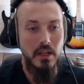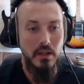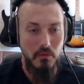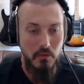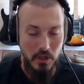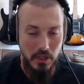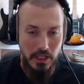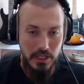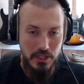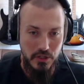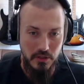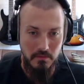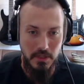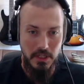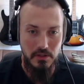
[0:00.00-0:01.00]
well, I
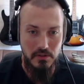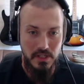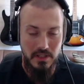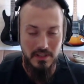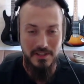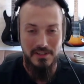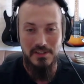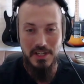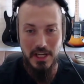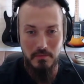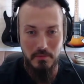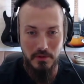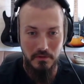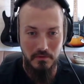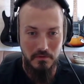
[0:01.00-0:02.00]
shouldn't be using this
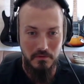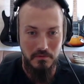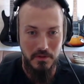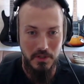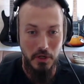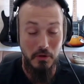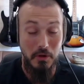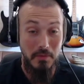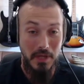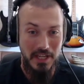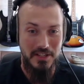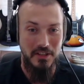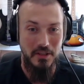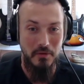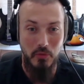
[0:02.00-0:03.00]
type of, going
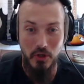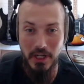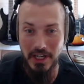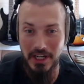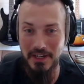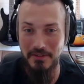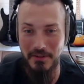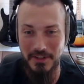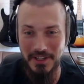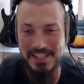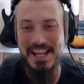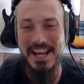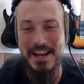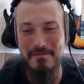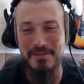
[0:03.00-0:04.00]
back to the brick, for
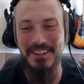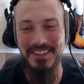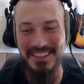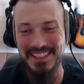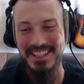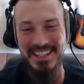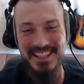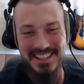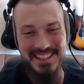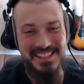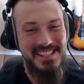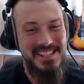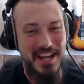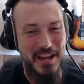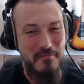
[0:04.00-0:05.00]
example,
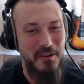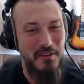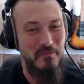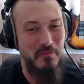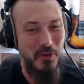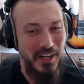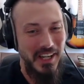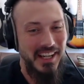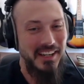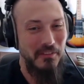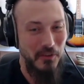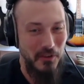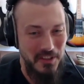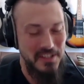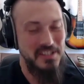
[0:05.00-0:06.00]
this type of brick
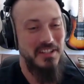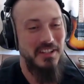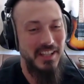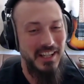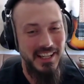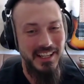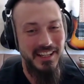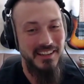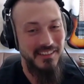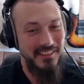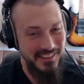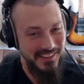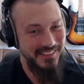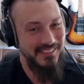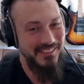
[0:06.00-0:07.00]
for this client,
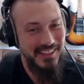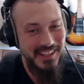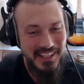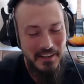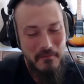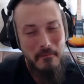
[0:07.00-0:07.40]
right?